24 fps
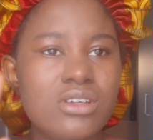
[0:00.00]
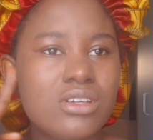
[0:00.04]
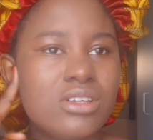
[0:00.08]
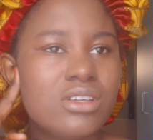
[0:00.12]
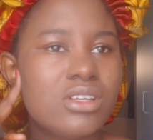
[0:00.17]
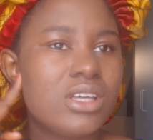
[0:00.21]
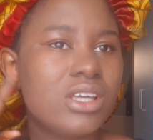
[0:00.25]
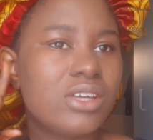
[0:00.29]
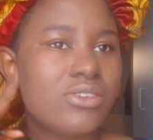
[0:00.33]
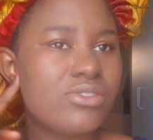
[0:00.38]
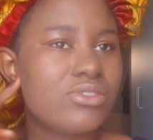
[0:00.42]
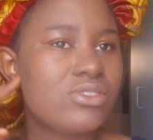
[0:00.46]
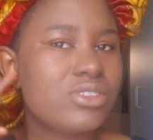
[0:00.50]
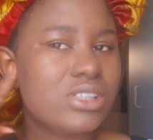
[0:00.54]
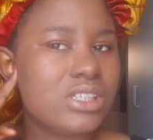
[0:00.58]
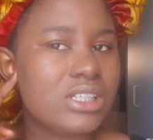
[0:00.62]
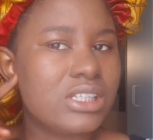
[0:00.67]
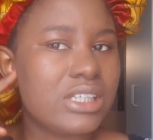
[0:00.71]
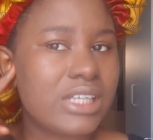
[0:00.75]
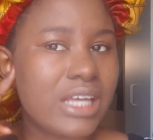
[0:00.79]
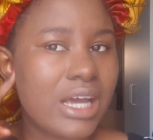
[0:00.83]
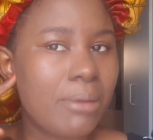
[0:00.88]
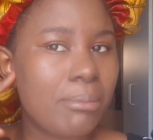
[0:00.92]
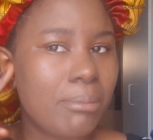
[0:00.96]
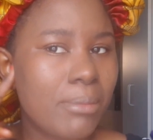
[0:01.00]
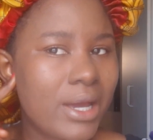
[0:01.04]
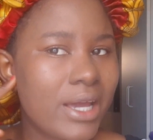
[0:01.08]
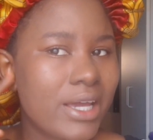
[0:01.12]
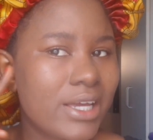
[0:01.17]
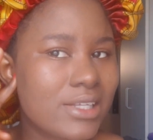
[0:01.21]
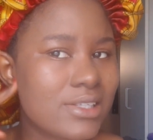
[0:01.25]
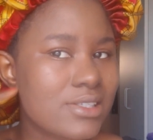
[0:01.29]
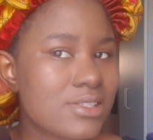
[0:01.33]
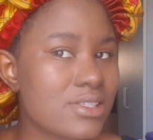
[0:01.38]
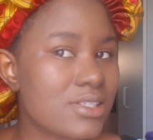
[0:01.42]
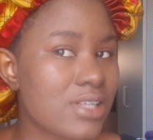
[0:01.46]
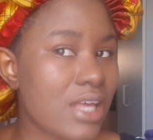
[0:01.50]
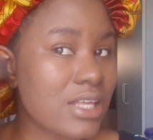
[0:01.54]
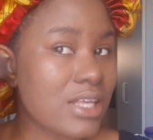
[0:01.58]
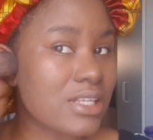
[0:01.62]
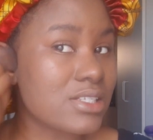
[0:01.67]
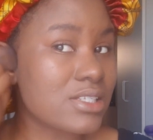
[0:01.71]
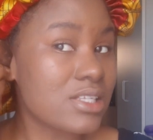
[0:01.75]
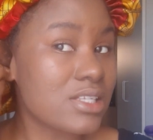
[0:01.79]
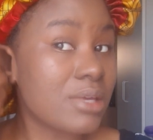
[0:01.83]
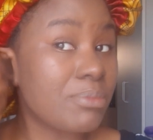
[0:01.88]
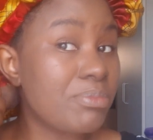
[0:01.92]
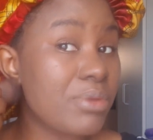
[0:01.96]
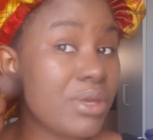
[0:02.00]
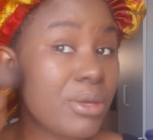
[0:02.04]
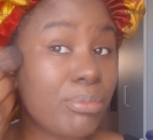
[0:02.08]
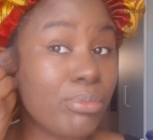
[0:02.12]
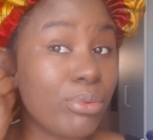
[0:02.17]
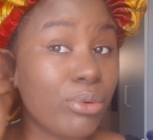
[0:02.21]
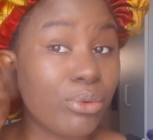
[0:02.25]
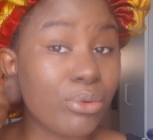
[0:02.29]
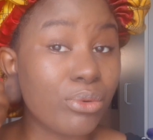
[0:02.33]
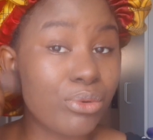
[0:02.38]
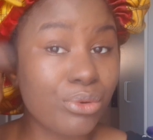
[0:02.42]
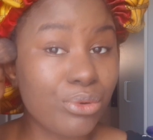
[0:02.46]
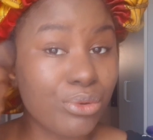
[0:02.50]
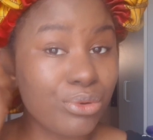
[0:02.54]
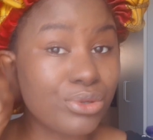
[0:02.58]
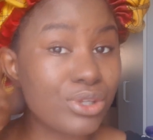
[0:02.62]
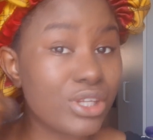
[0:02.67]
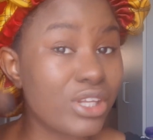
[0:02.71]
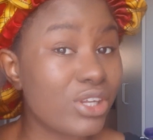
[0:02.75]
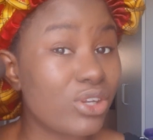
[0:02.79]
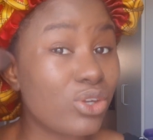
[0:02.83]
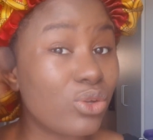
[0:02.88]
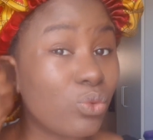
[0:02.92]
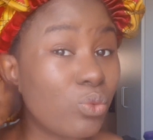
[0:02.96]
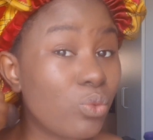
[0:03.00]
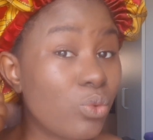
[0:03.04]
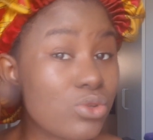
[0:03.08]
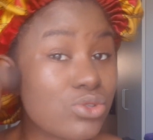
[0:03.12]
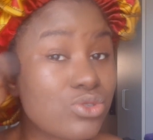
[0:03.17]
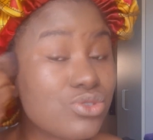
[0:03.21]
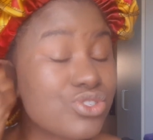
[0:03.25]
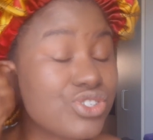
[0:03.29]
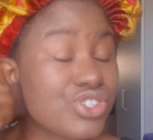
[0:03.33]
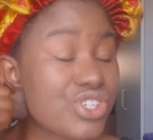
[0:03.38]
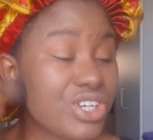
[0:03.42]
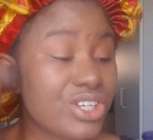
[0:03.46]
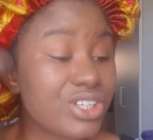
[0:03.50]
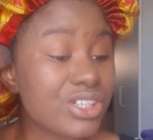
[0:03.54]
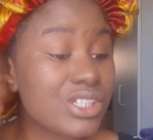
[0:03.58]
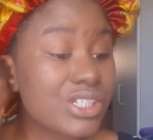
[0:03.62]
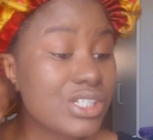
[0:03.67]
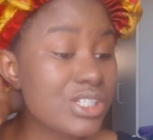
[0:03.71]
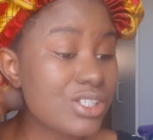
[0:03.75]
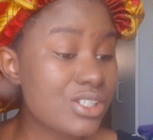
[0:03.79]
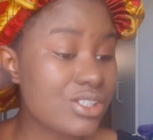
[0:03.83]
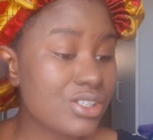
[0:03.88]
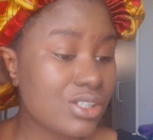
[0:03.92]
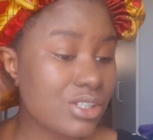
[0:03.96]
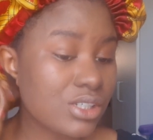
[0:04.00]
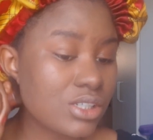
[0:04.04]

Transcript: even in their minds as a people, they don't want to change.